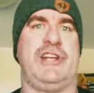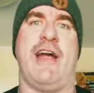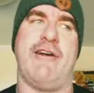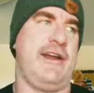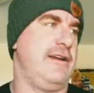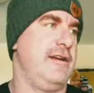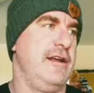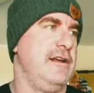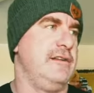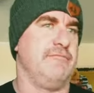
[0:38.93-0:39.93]

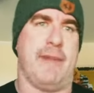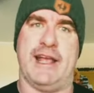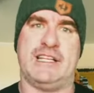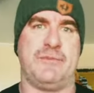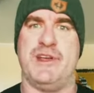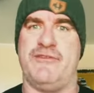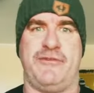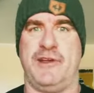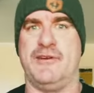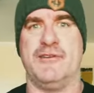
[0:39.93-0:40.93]
Sharon makes me
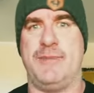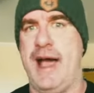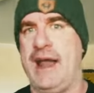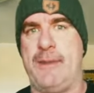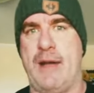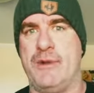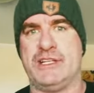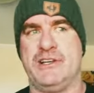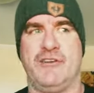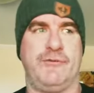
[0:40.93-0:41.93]
feel bad about
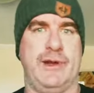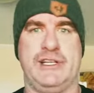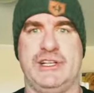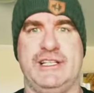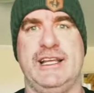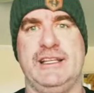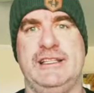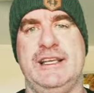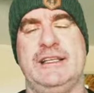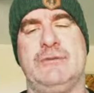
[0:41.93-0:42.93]
myself when she
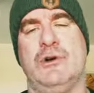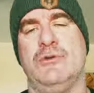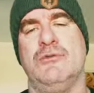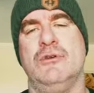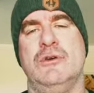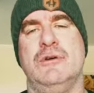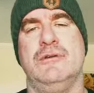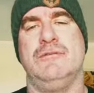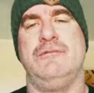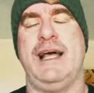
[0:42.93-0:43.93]
says this. Well,
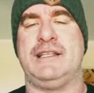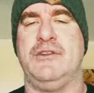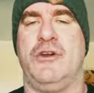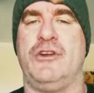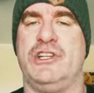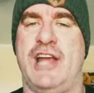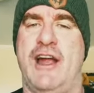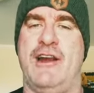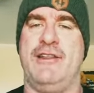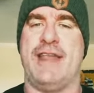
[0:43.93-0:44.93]
that's not on
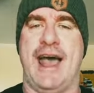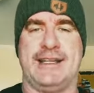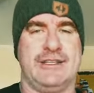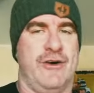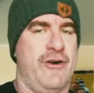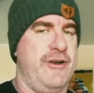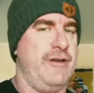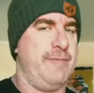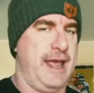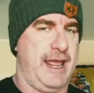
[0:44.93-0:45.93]
Sharon. That's
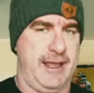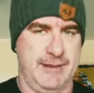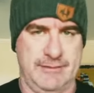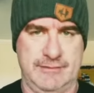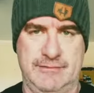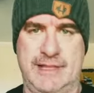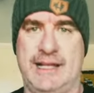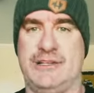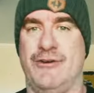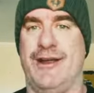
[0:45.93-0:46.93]
on me.
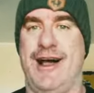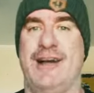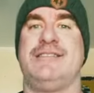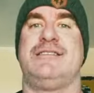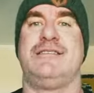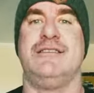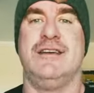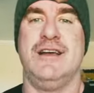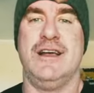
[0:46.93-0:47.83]
That's on us.